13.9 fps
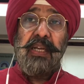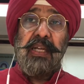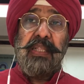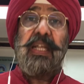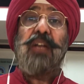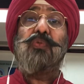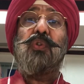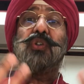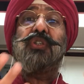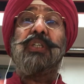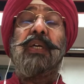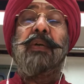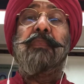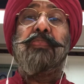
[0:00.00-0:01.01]
That was
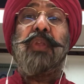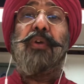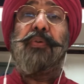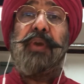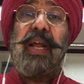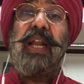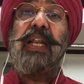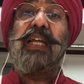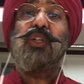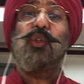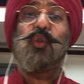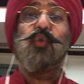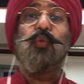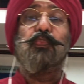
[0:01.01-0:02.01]
really
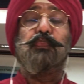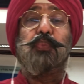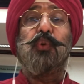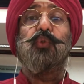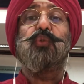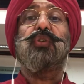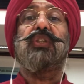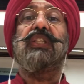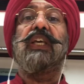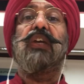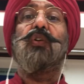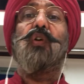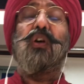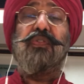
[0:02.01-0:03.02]
to boost the
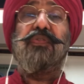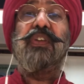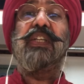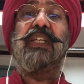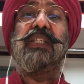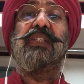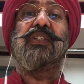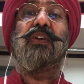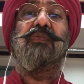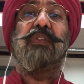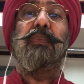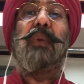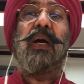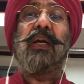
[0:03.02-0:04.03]
confidence of the
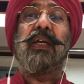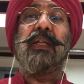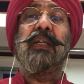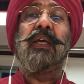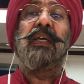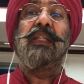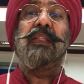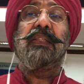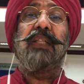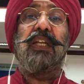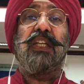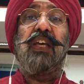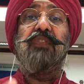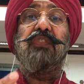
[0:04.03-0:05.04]
market
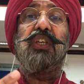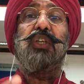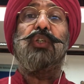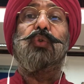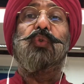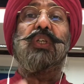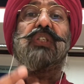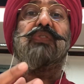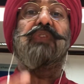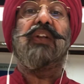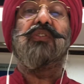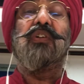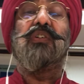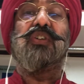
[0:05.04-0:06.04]
that if the US
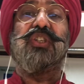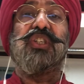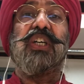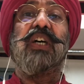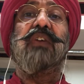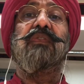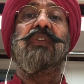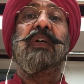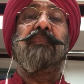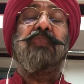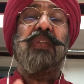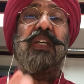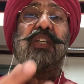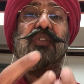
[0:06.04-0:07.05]
Federal Reserve
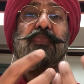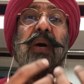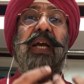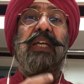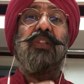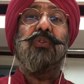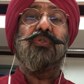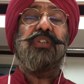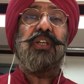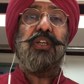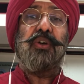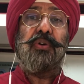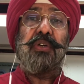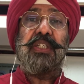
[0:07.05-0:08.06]
is buying those
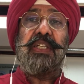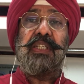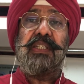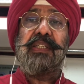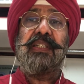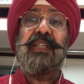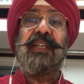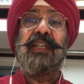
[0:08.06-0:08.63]
securities,